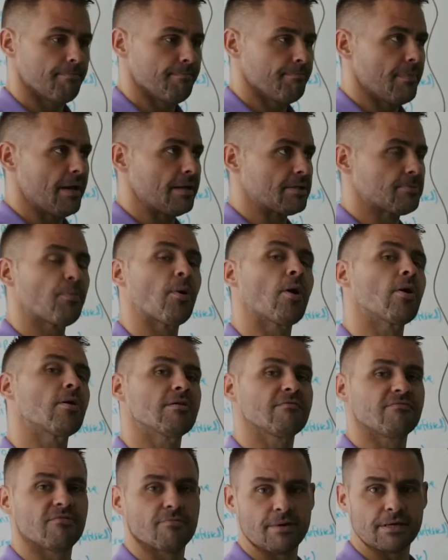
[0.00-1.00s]
It's part
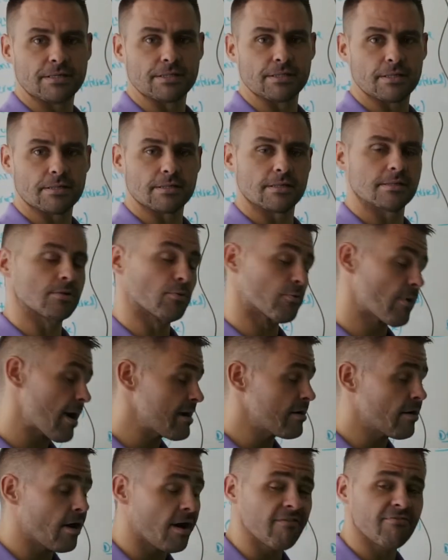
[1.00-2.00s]
of the business. It's a
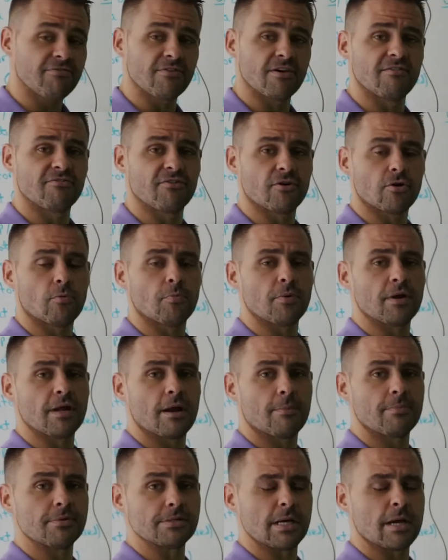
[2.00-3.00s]
write-off if you're opening
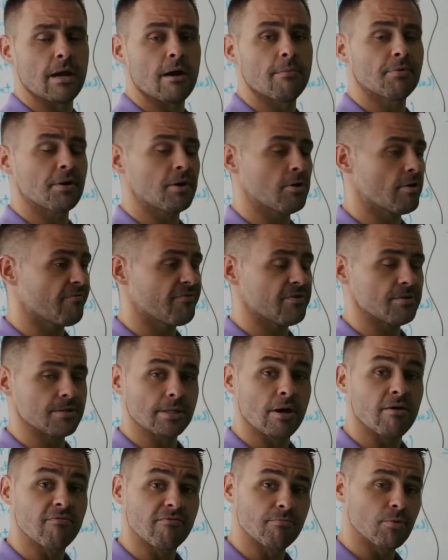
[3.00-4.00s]
up as a company or if you're
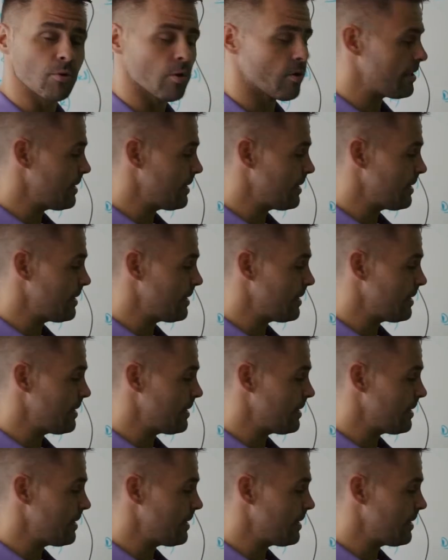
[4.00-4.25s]
self-employed,